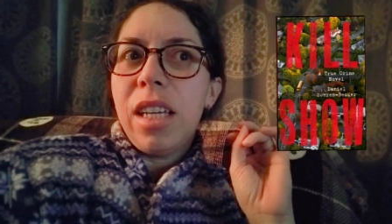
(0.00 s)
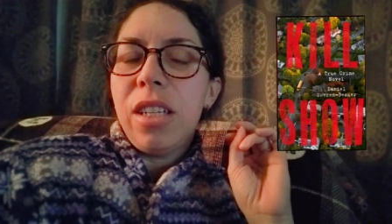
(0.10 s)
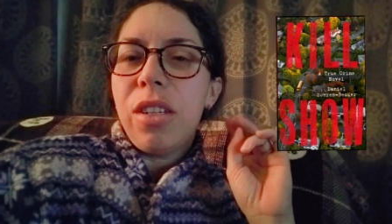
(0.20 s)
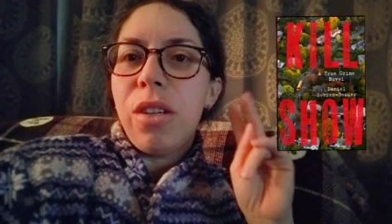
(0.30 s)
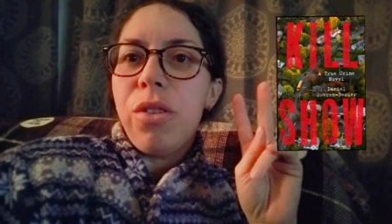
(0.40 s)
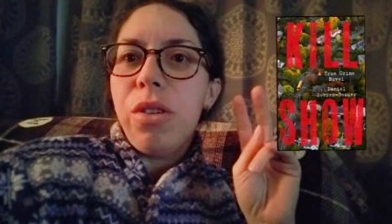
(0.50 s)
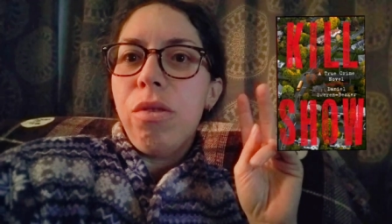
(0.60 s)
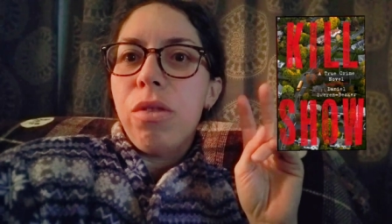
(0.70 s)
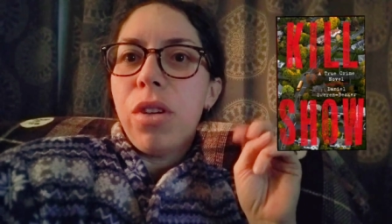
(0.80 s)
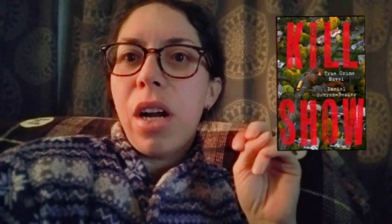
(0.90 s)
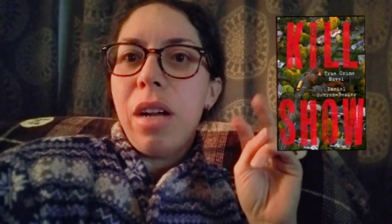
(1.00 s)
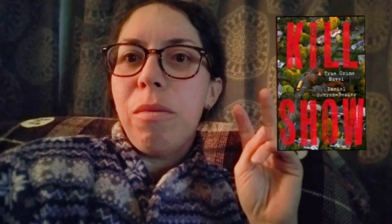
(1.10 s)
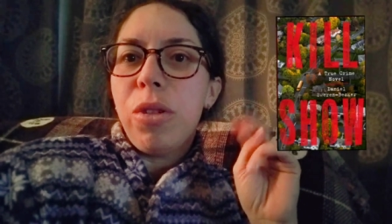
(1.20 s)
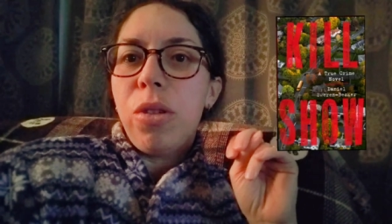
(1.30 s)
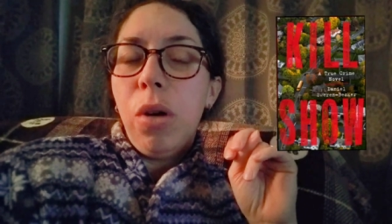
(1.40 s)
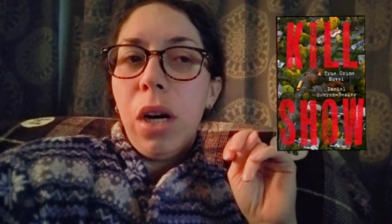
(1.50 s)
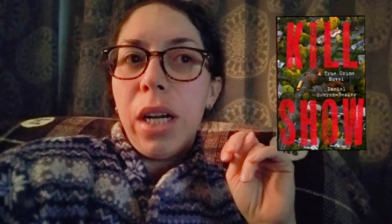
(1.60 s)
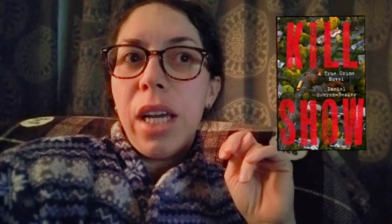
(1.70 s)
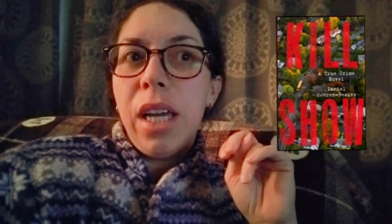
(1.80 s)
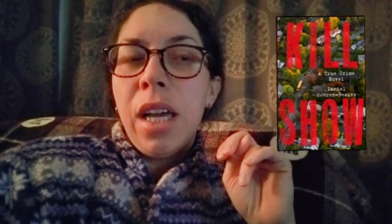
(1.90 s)
it's a true crime
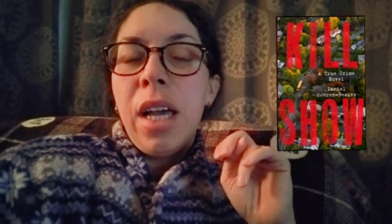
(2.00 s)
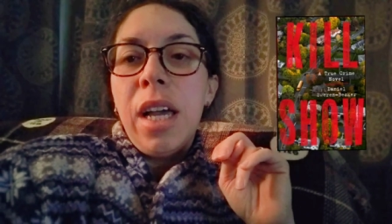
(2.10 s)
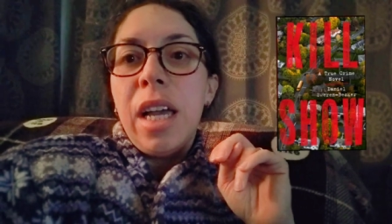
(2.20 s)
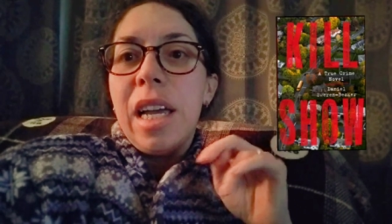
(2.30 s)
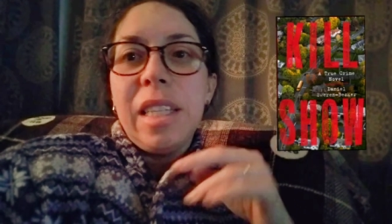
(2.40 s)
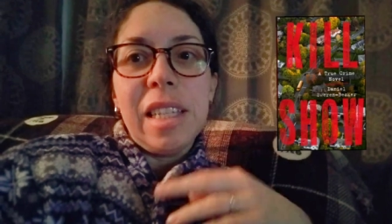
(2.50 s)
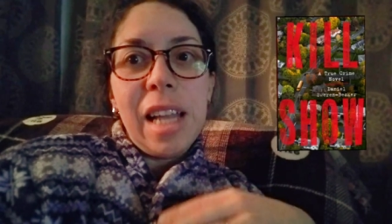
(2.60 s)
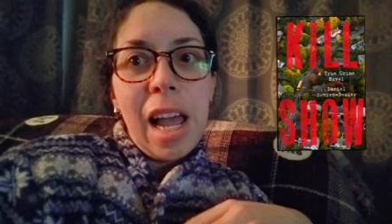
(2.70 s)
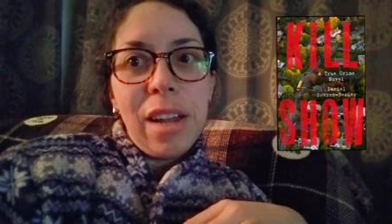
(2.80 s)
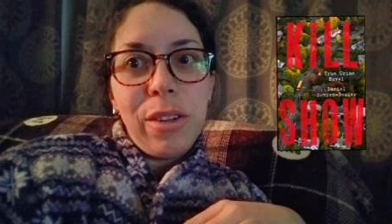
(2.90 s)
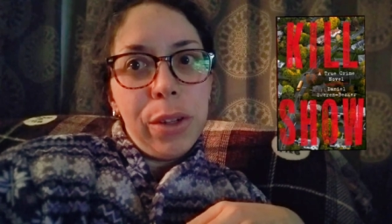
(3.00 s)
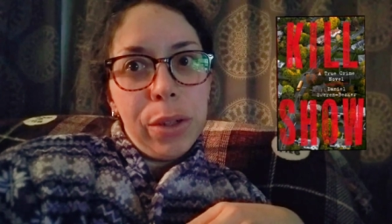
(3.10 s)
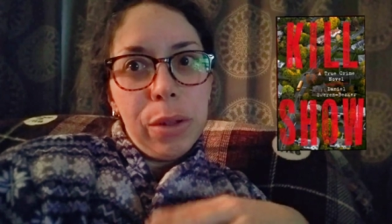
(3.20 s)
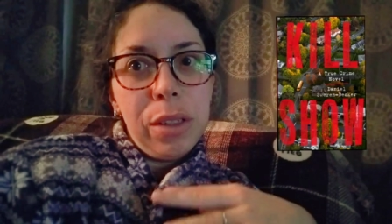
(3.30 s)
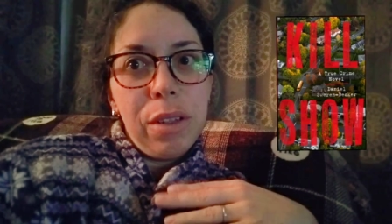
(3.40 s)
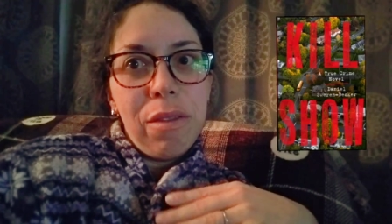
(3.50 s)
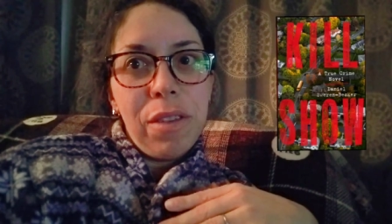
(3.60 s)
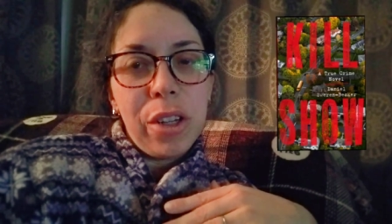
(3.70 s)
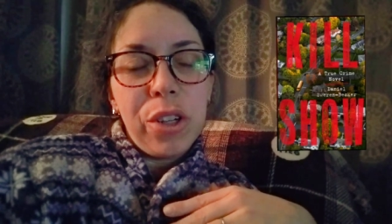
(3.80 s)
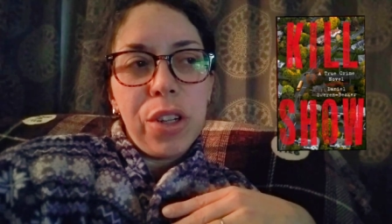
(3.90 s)
story. It's not true. It's a
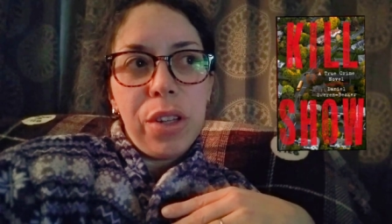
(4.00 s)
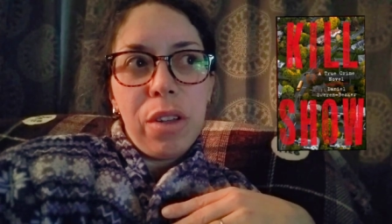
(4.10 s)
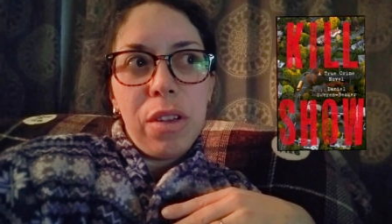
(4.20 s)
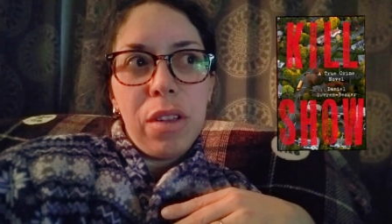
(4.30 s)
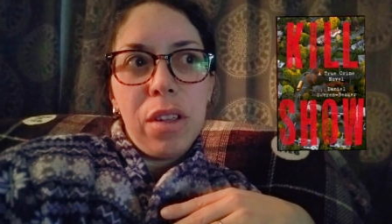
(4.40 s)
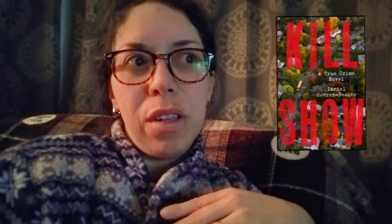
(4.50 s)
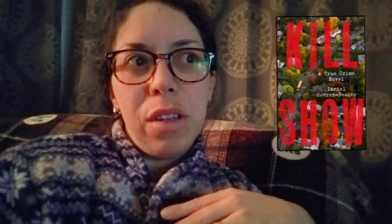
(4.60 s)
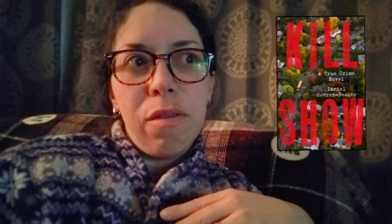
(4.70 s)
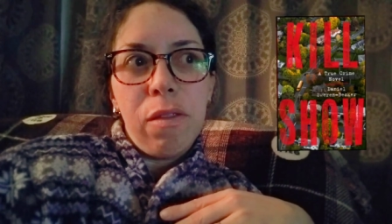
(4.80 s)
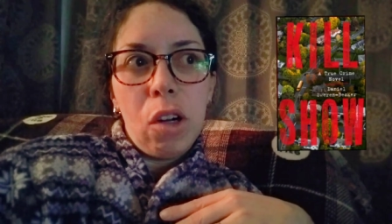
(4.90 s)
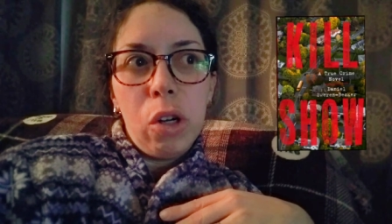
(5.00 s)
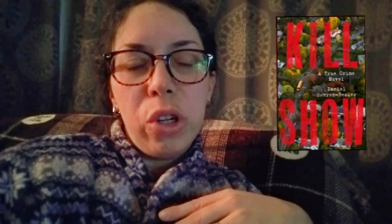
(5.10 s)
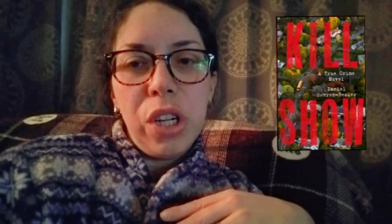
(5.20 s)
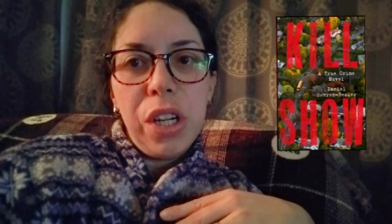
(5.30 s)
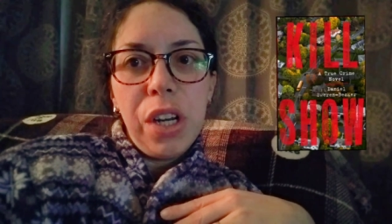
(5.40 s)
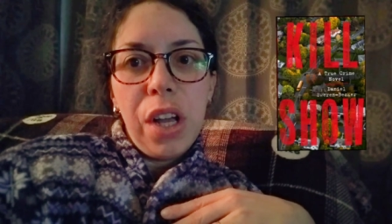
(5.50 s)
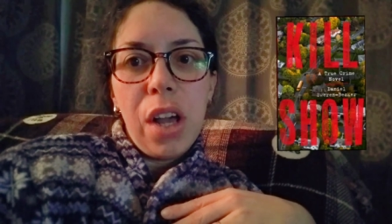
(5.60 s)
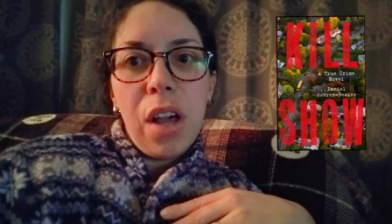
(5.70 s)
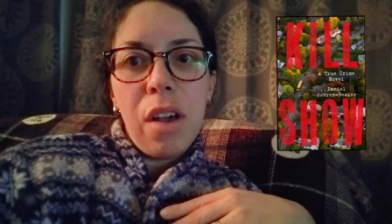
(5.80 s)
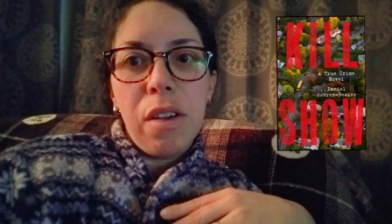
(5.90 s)
fictional version
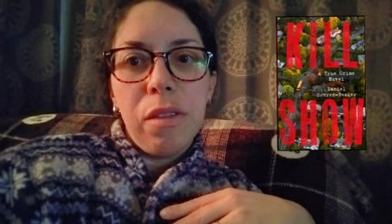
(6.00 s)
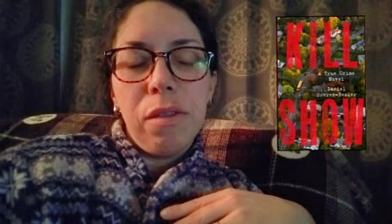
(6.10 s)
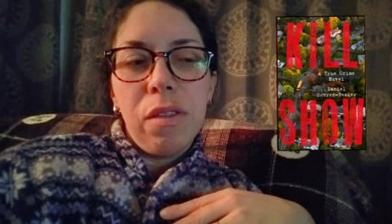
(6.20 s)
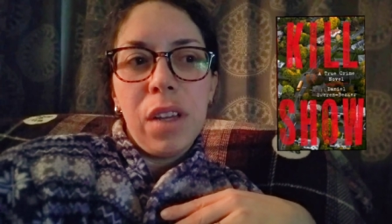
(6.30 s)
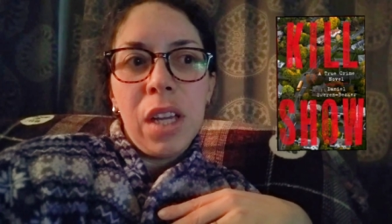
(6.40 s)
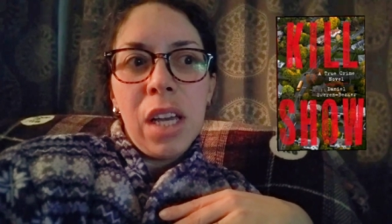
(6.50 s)
of,